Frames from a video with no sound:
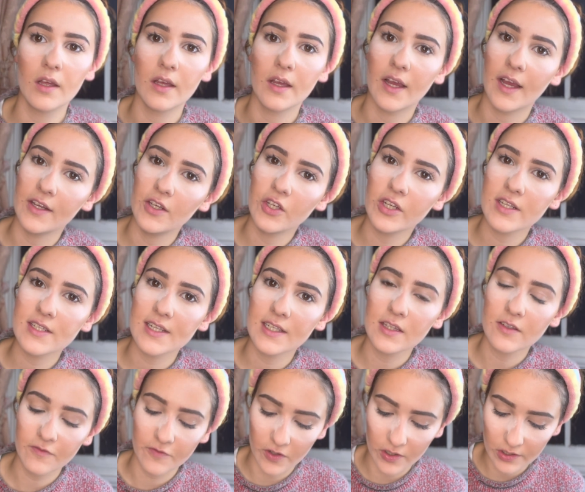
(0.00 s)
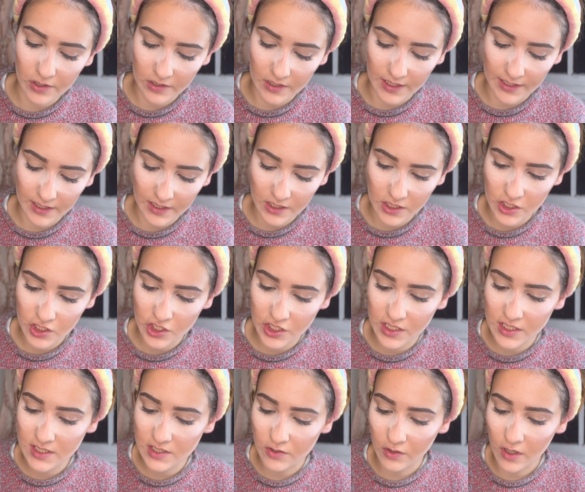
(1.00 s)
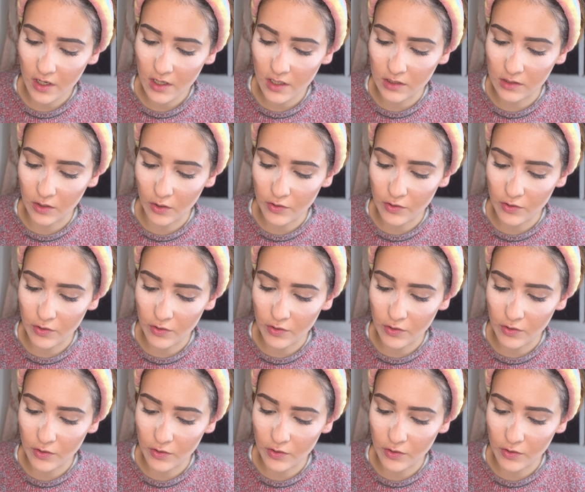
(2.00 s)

And you can see in the photo, like she's got a glow